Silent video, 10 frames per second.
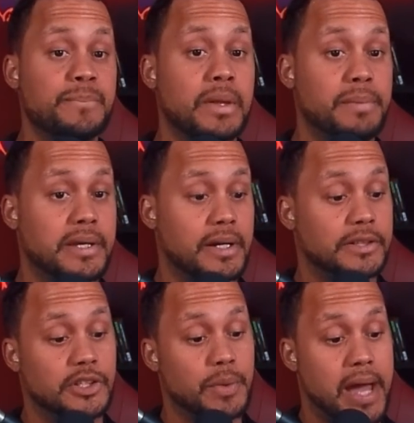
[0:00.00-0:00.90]

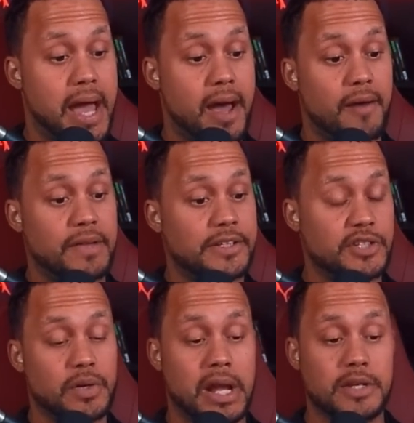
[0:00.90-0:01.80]
because you have
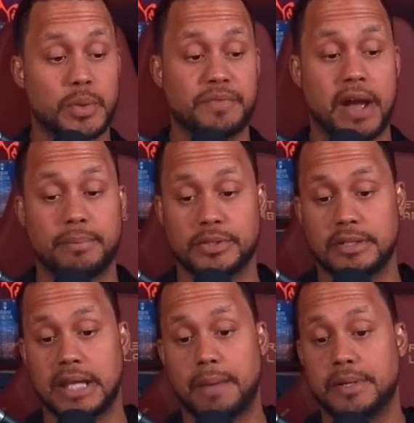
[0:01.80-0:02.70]
Incinerate, 25%
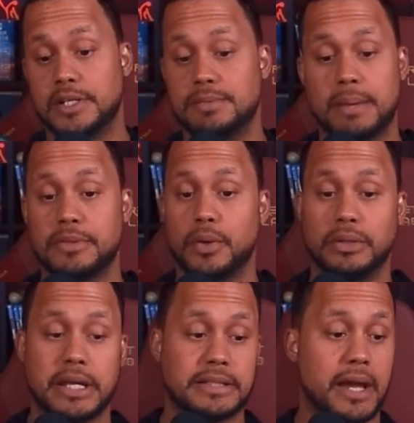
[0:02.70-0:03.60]
damage, maybe throw a
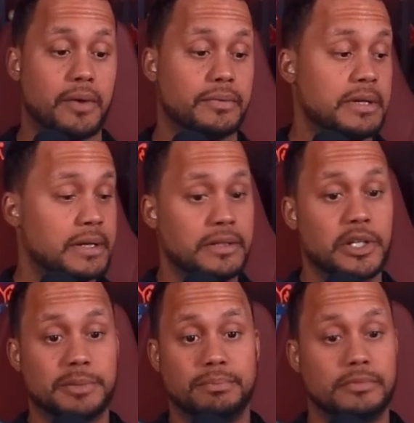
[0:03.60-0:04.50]
lake down, you're
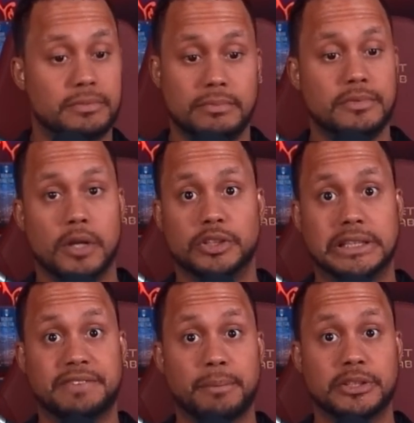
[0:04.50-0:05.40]

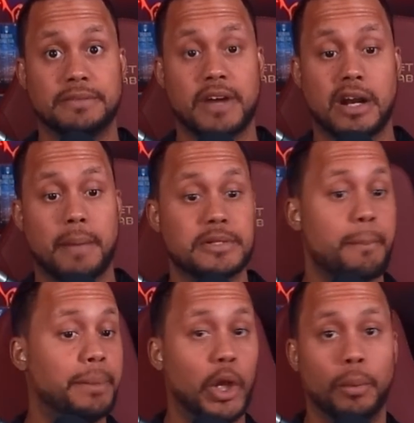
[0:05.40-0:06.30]
65% fire damage,
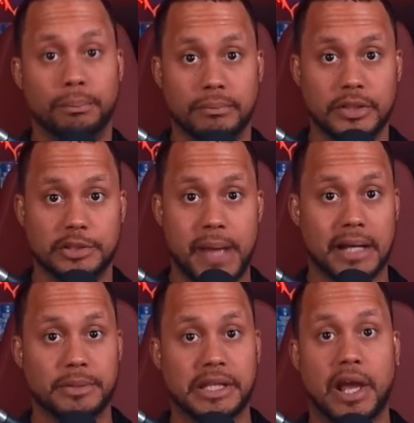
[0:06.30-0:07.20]
boom, you smack
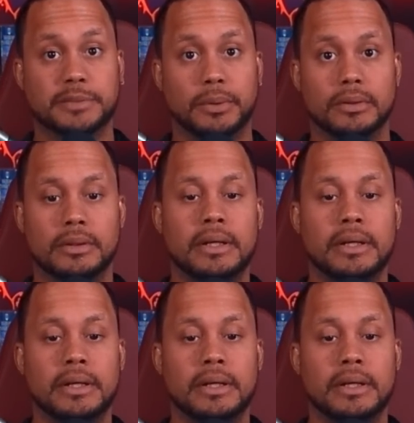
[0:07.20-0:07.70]
him with a Chaos Bolt.